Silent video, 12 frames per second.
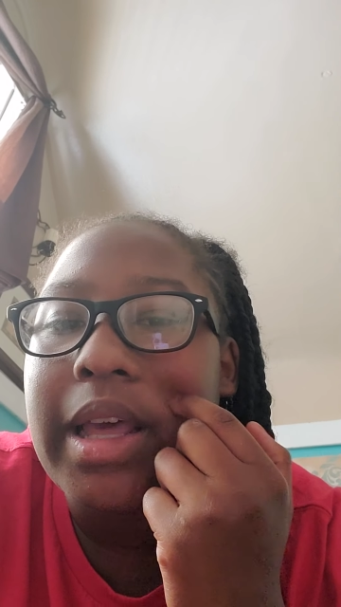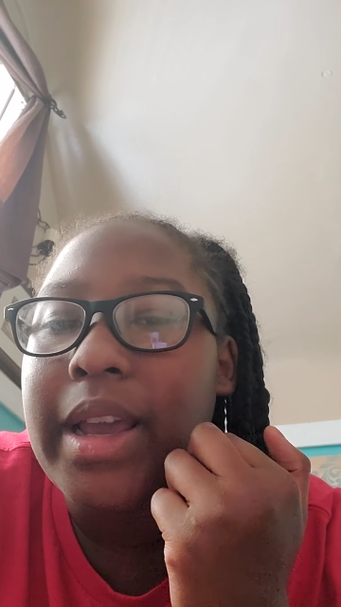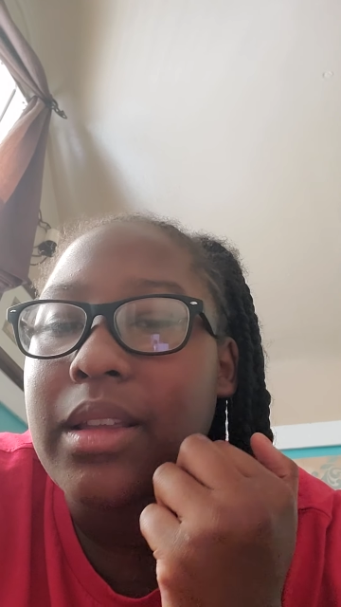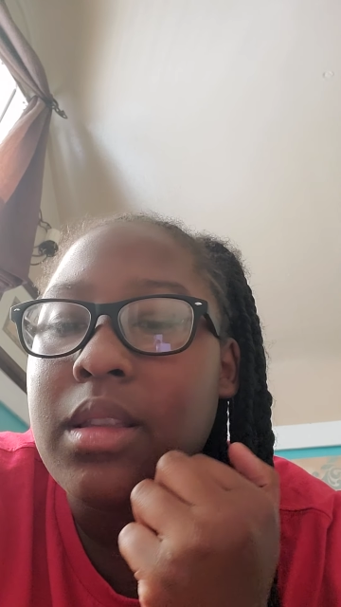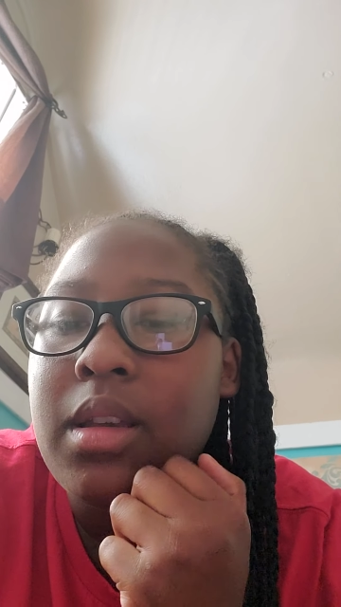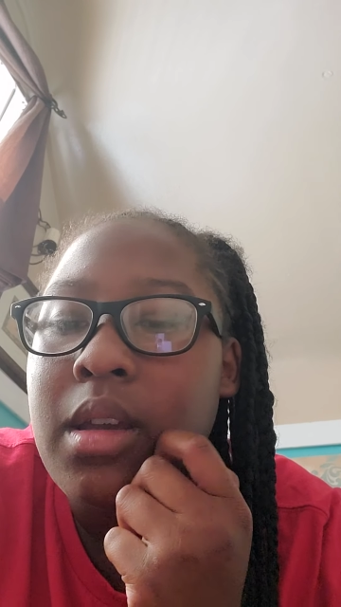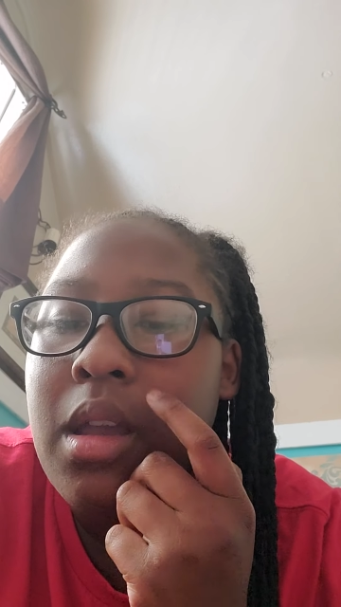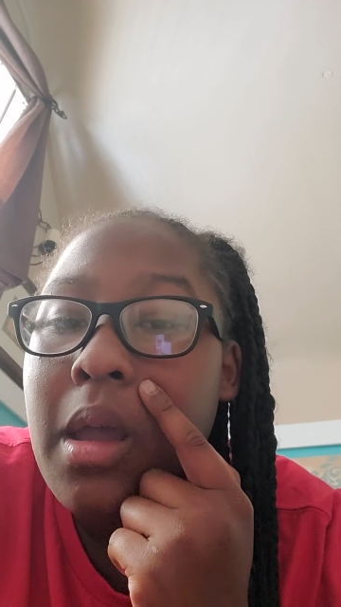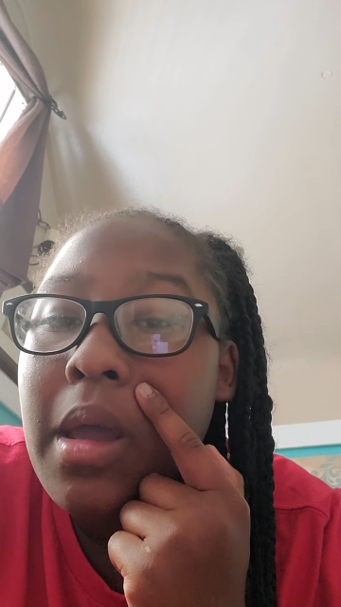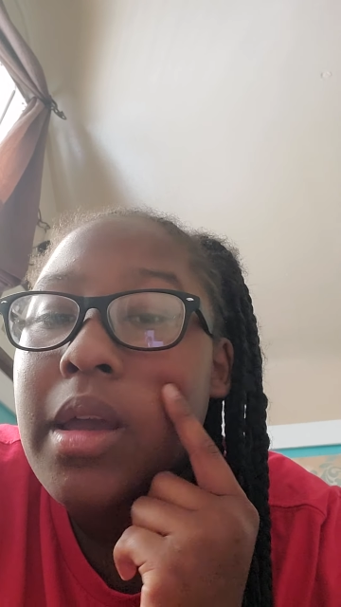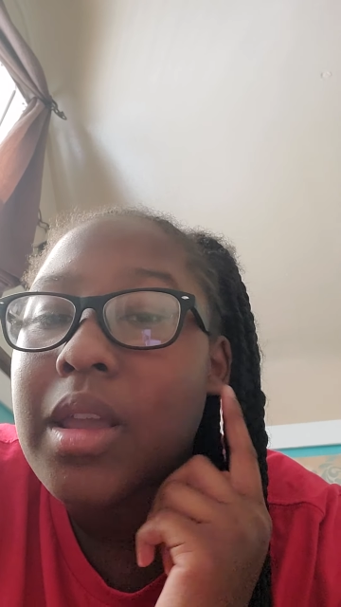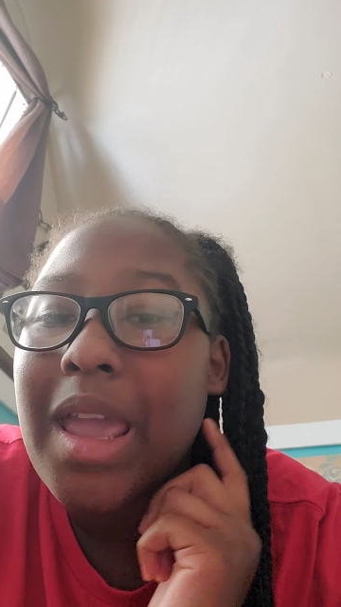liked
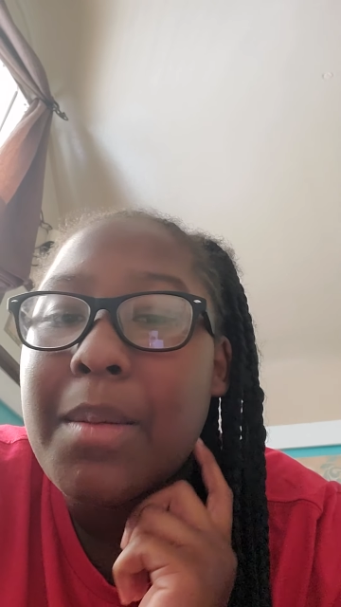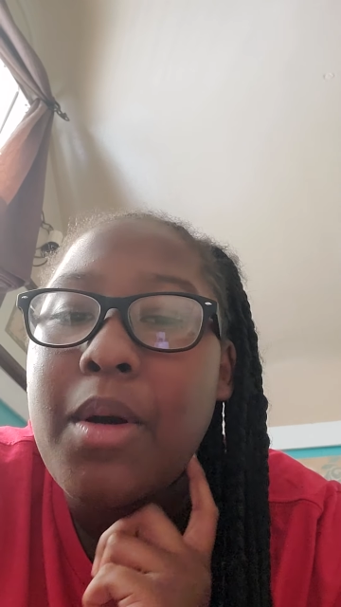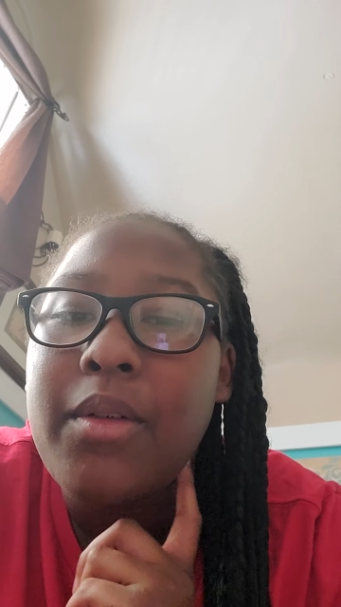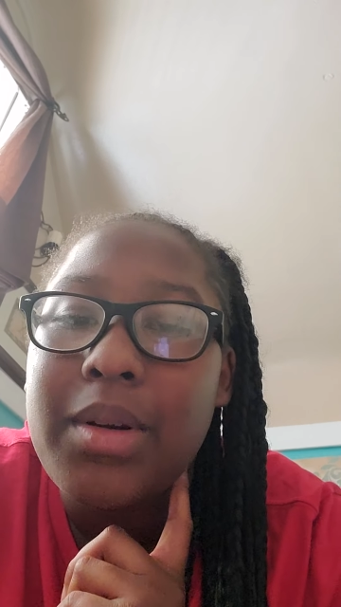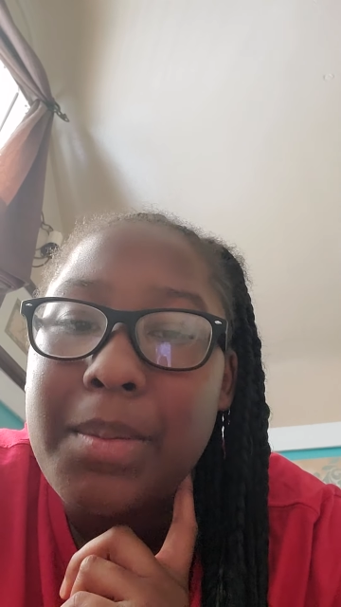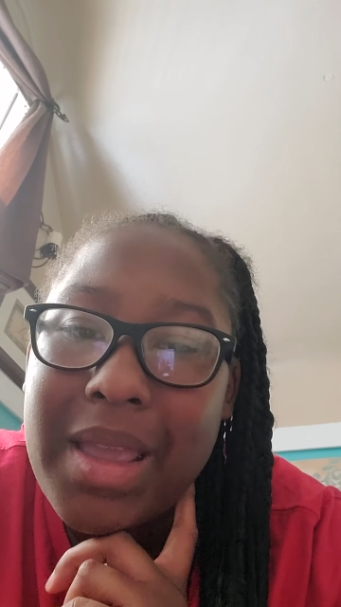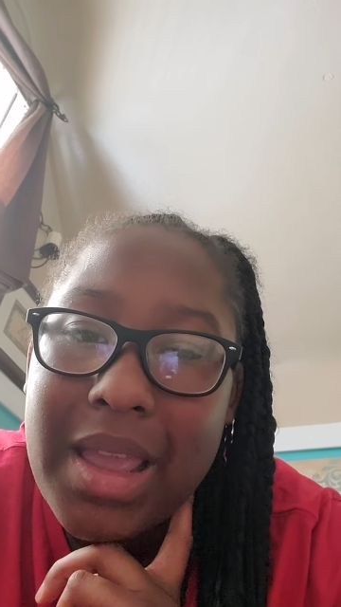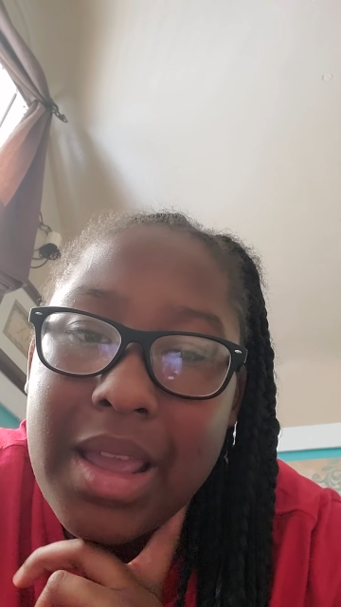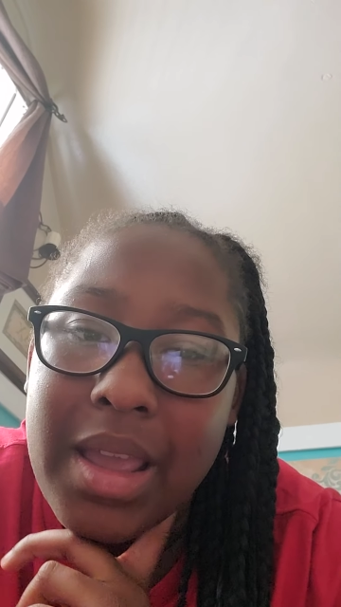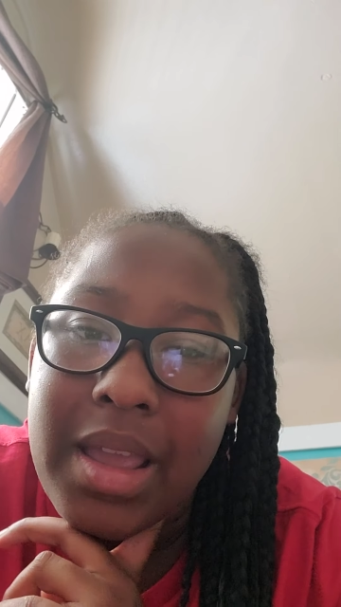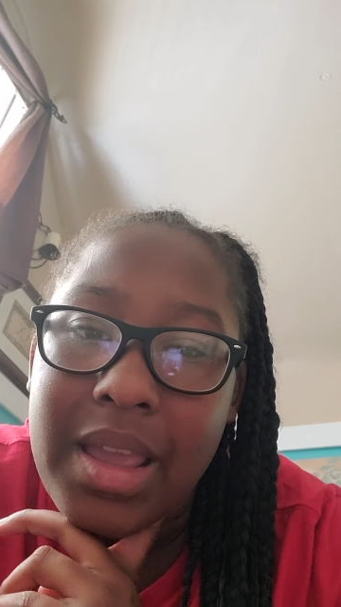came over to me